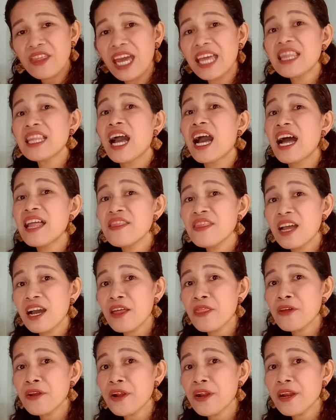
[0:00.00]
then
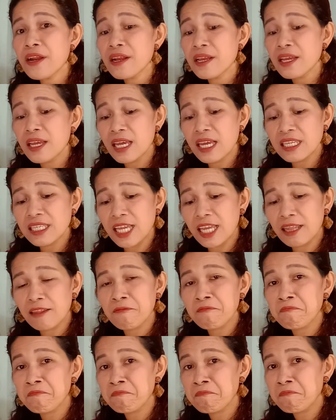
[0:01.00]
another, is
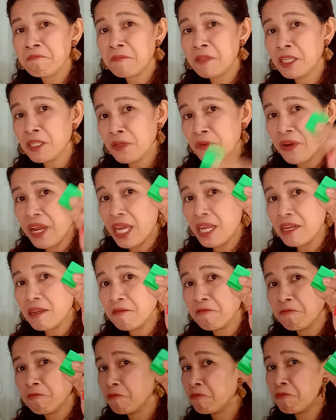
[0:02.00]
it this green?
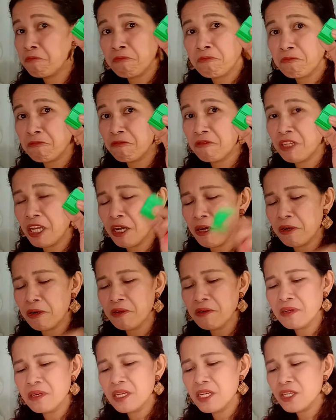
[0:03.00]

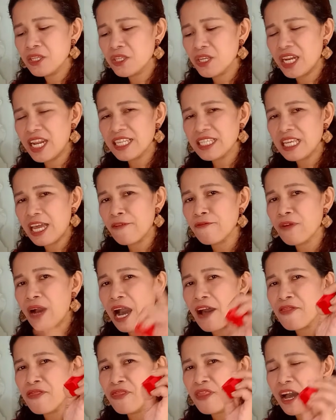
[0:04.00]
No. So let's have
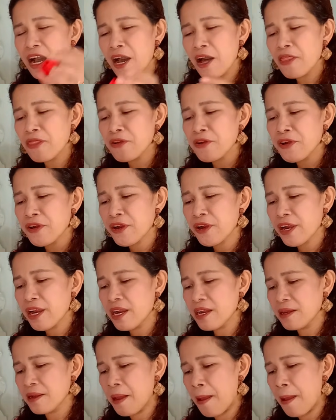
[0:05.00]
another